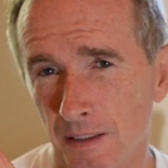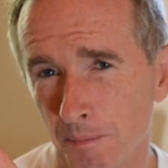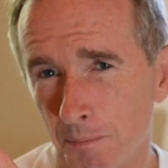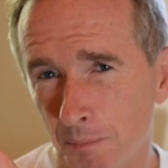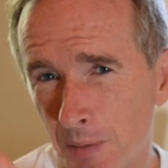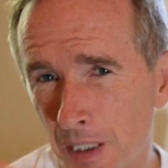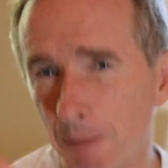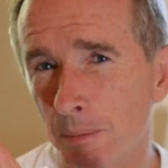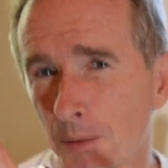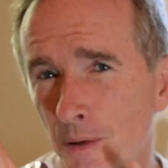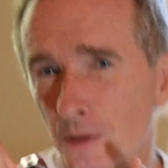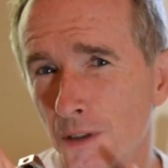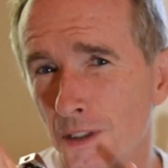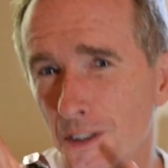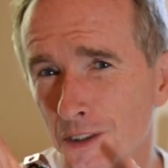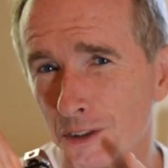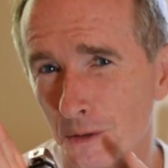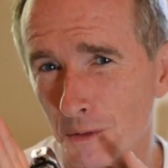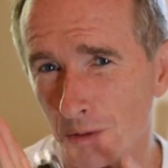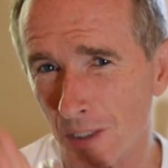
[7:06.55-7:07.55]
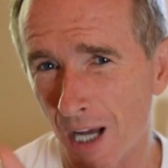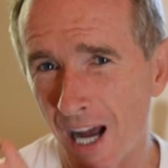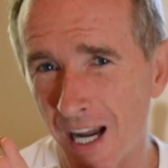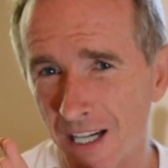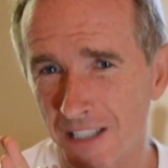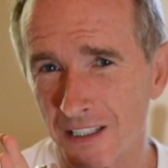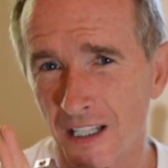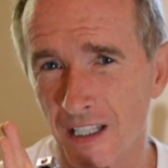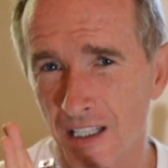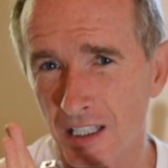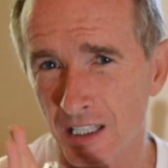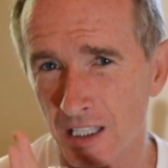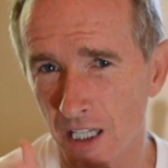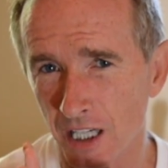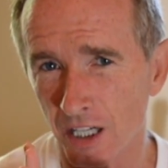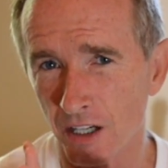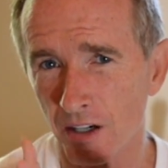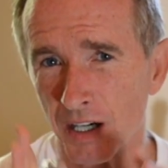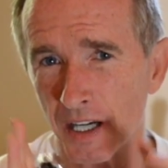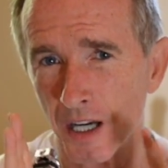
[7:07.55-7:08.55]
people do not
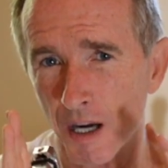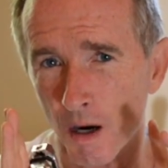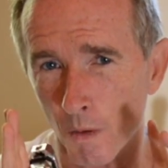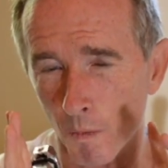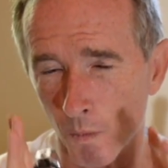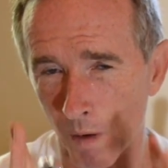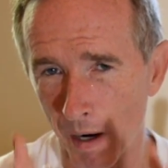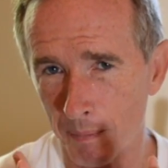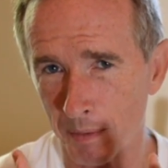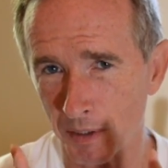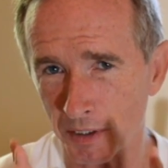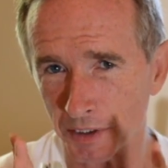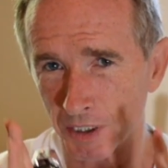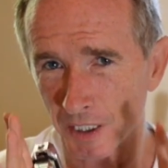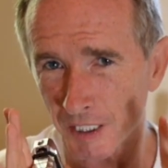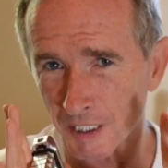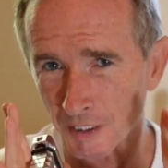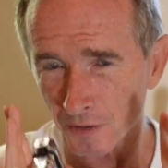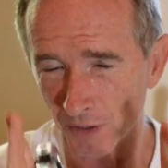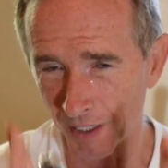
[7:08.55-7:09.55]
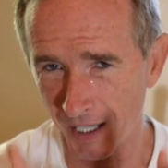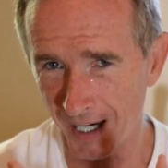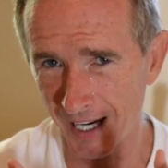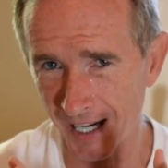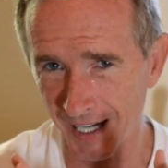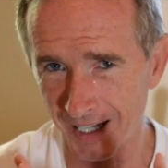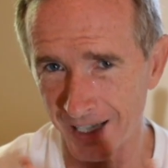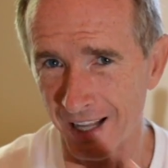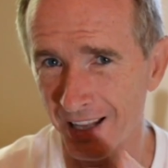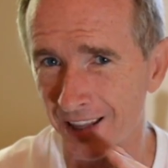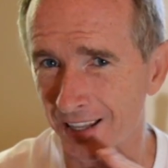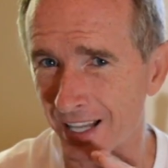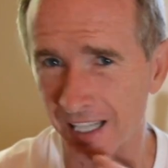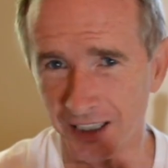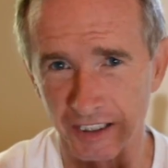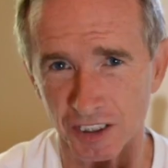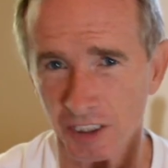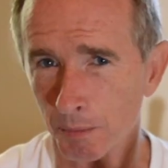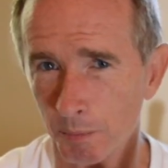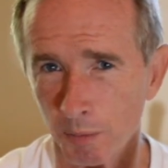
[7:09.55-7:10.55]
carry weapons in their hand.
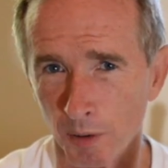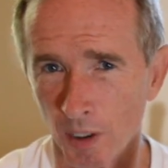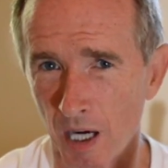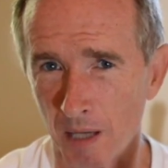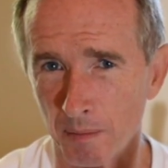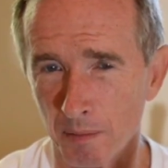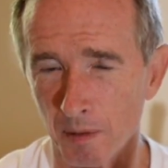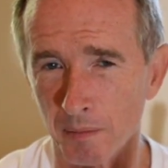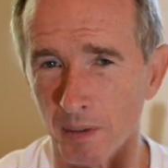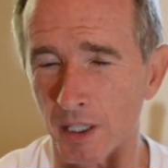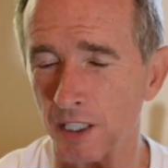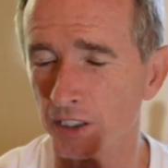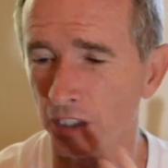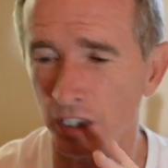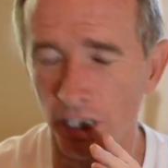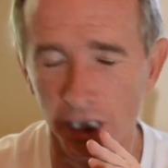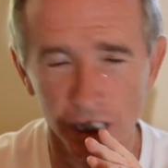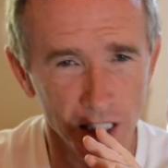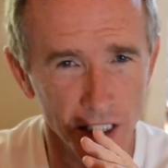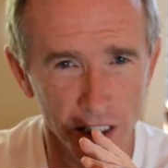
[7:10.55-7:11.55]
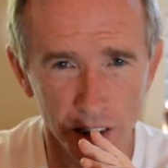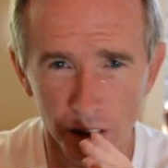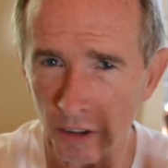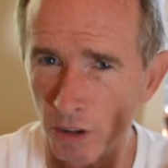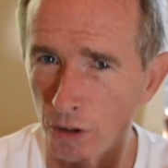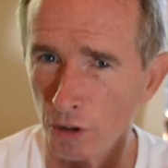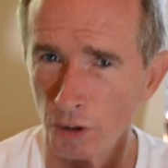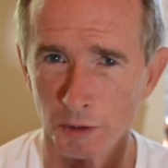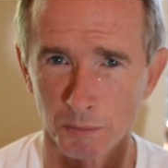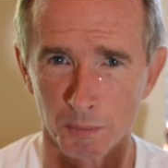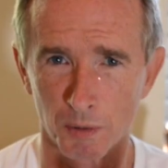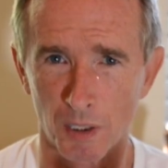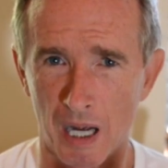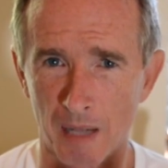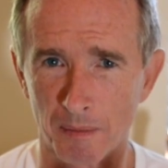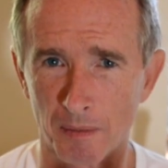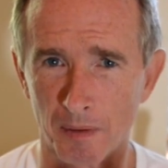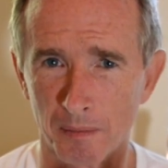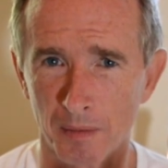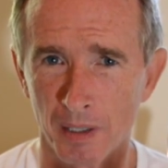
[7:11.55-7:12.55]
That's the problem. It's a huge
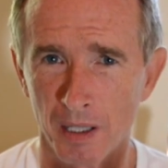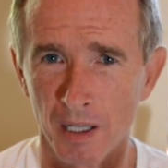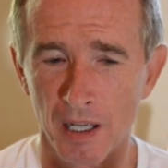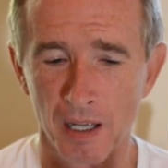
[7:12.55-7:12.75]
problem.